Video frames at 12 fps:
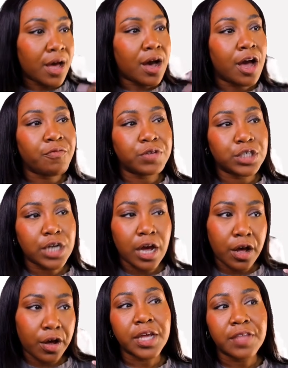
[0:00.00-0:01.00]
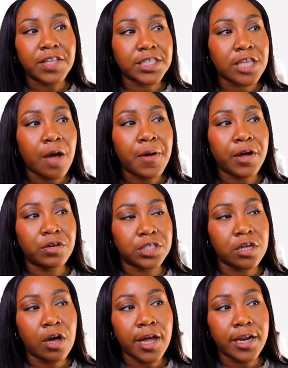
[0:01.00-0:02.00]
I'm Rochelle. This is how I got
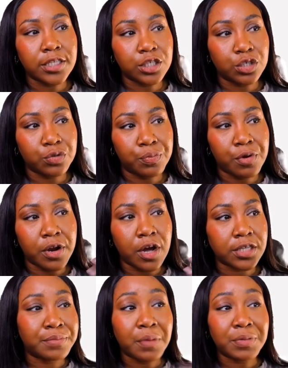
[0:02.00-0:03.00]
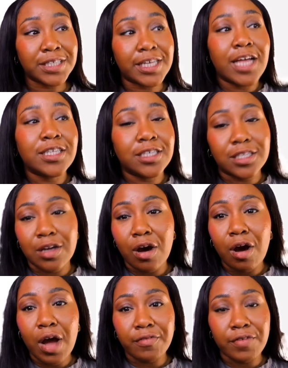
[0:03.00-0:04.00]
started in digital products. I was scared to
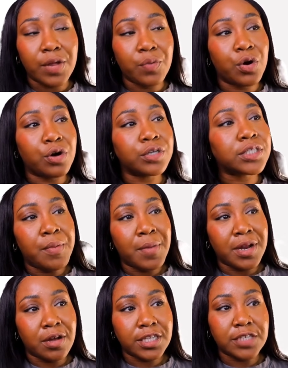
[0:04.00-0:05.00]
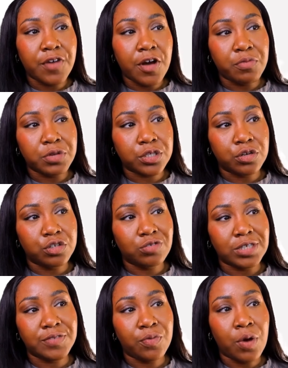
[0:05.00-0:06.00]
start. I really was. My 9 to 5 was so
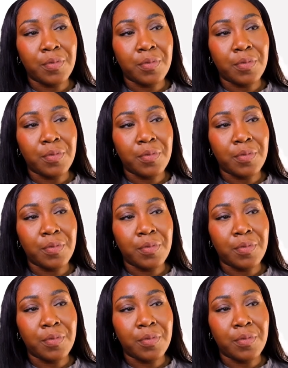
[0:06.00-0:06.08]
stressful.